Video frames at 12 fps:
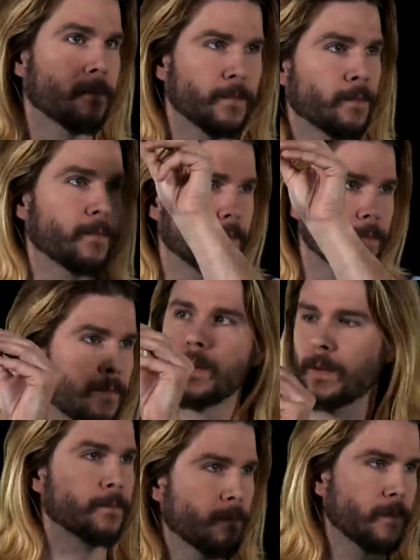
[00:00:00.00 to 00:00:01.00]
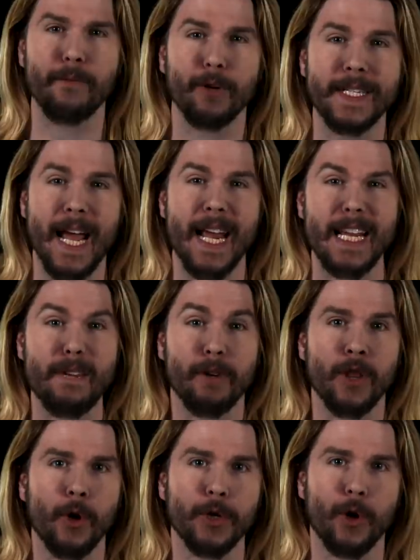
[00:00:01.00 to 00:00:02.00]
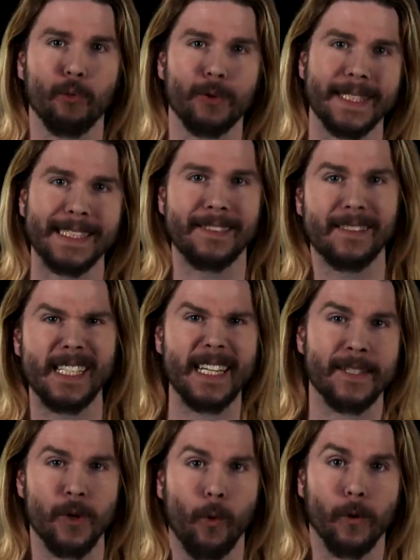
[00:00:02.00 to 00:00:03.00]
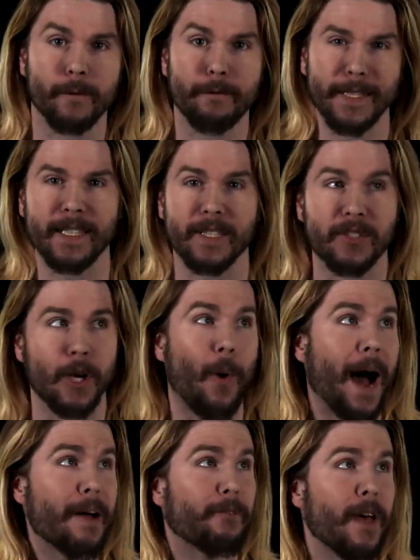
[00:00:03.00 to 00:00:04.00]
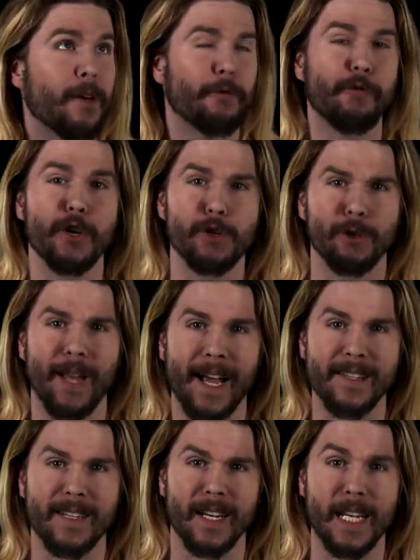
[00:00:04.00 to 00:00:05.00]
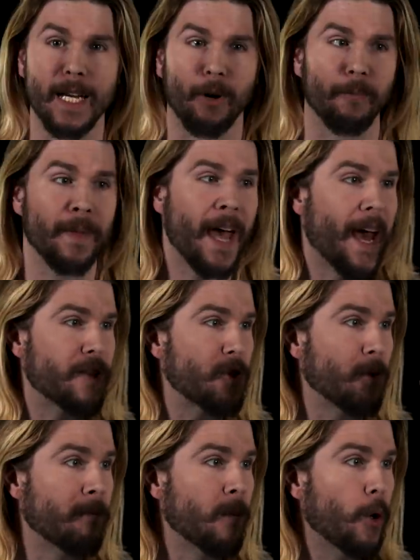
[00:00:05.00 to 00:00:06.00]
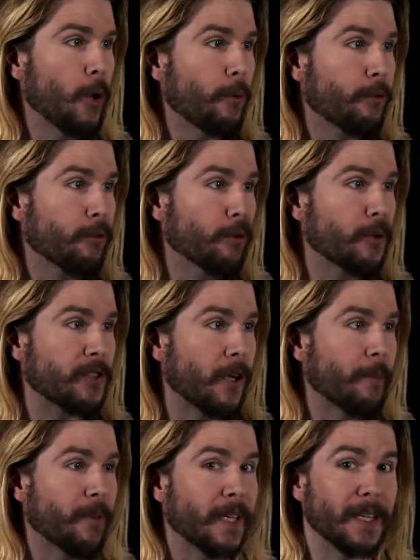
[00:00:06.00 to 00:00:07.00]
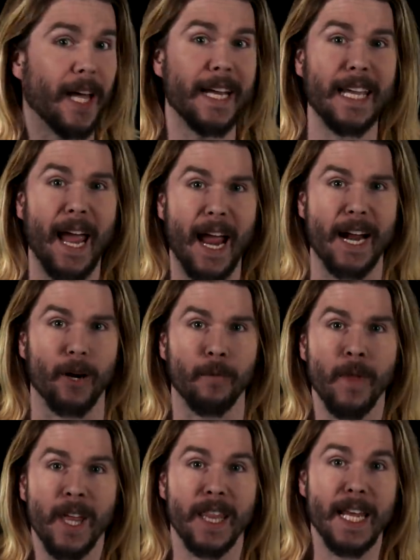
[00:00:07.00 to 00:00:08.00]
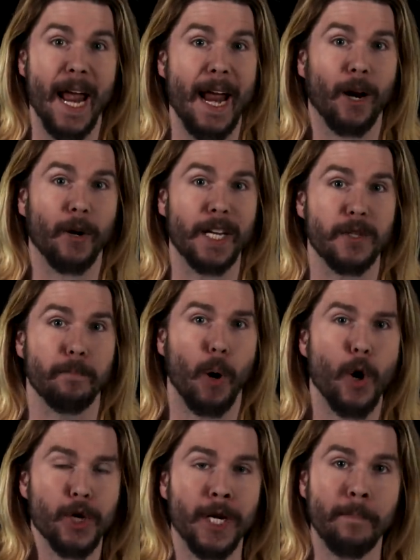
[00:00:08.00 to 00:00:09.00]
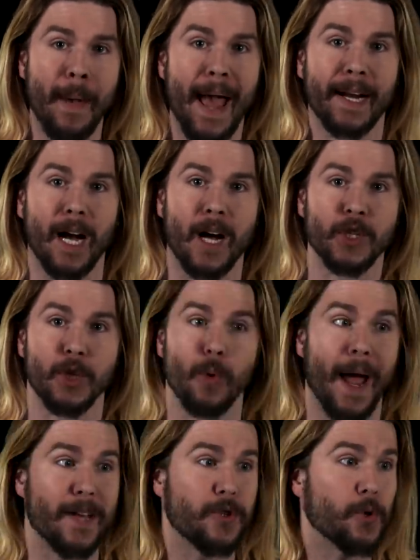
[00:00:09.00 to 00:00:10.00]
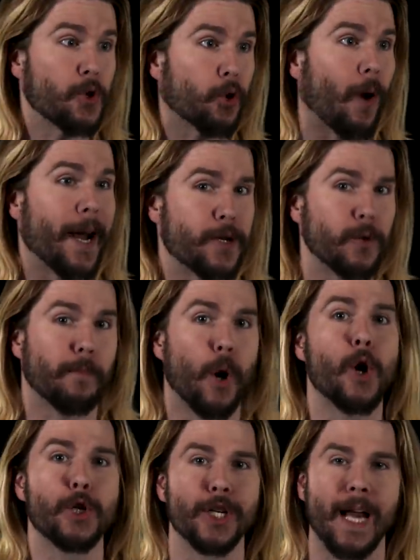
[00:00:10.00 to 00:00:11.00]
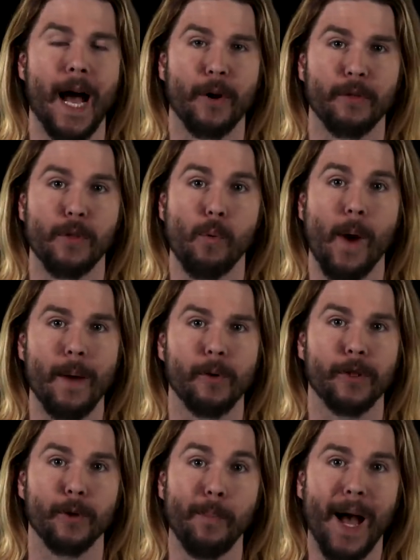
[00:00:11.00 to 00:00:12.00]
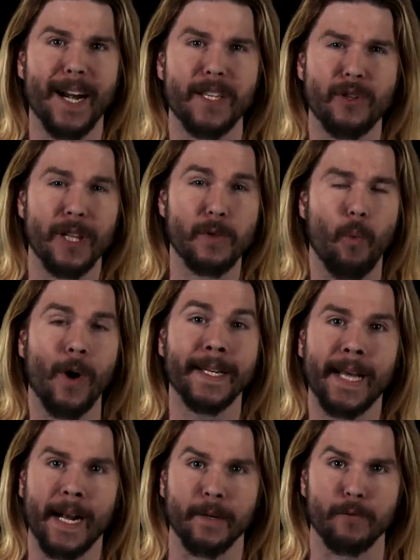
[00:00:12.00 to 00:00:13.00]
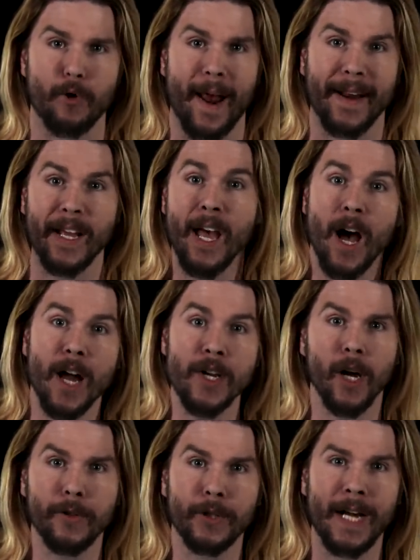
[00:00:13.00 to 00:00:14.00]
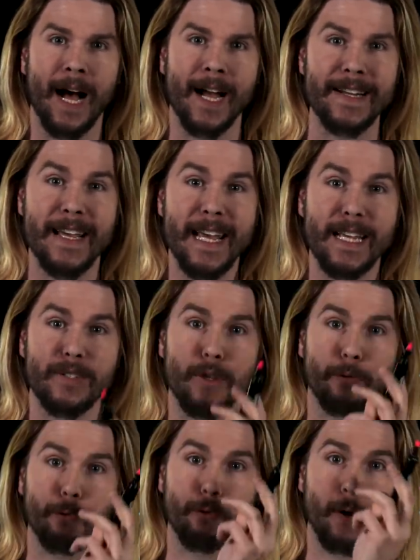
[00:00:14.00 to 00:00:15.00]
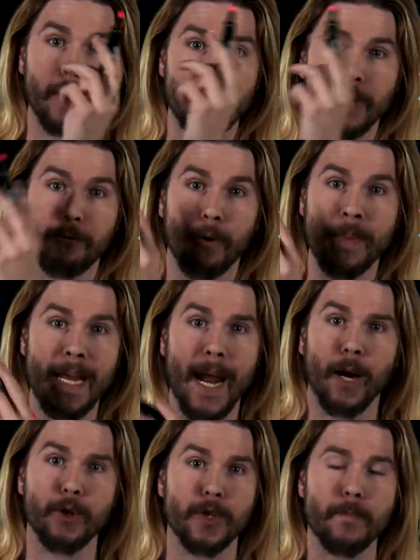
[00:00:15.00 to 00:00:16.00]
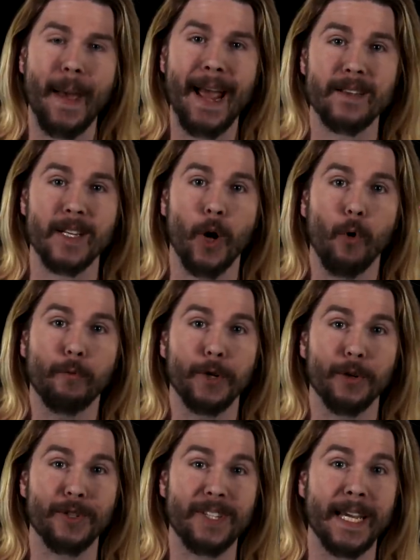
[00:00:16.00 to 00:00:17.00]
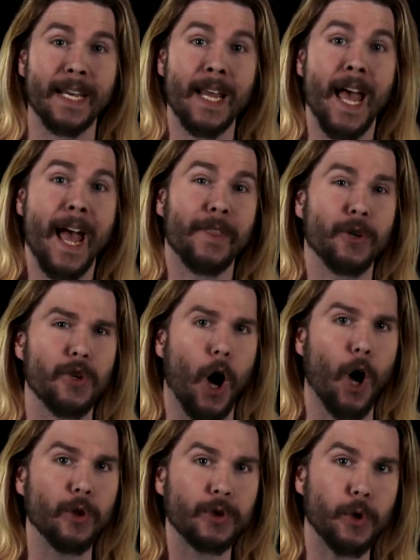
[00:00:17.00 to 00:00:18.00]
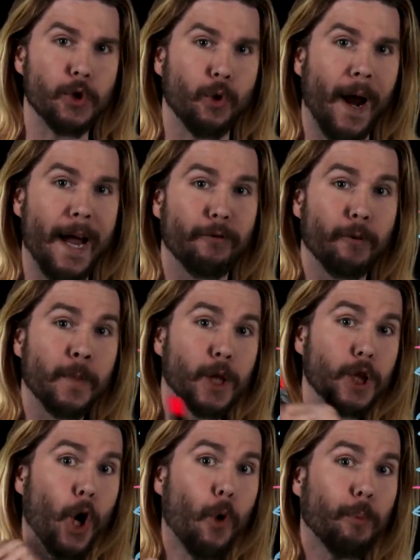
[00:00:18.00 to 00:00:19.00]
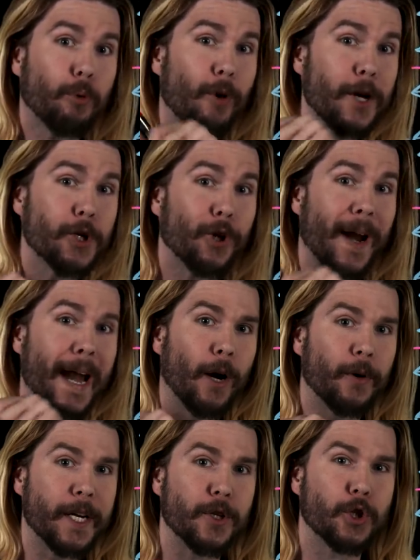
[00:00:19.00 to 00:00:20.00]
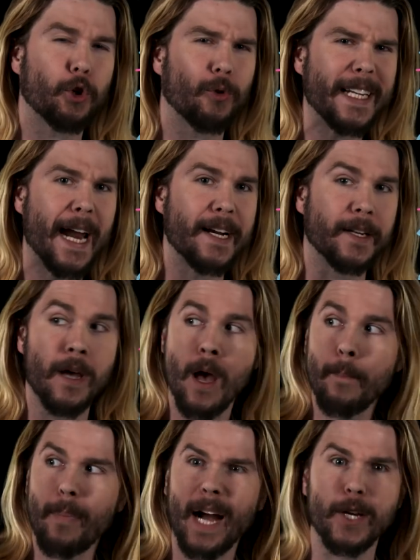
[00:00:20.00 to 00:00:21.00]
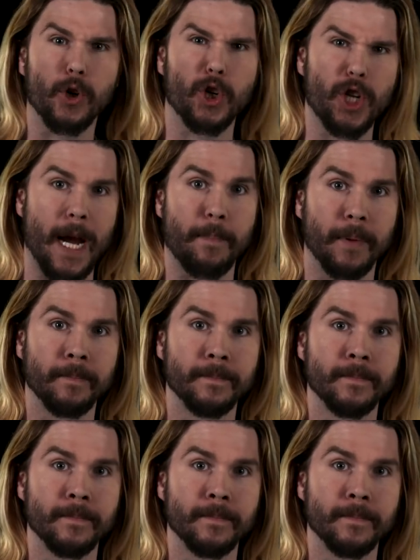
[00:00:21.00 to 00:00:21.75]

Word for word: You create drag every day, even though you don't really see it or feel it, so I've visualized it here. As you move through something like air, the air is pushing back on you as you try to push it out of the way with your body, so that's one kind of drag. Another kind is the friction from the air just passing over your skin, and there's also drag from the low pressure areas created by your shape.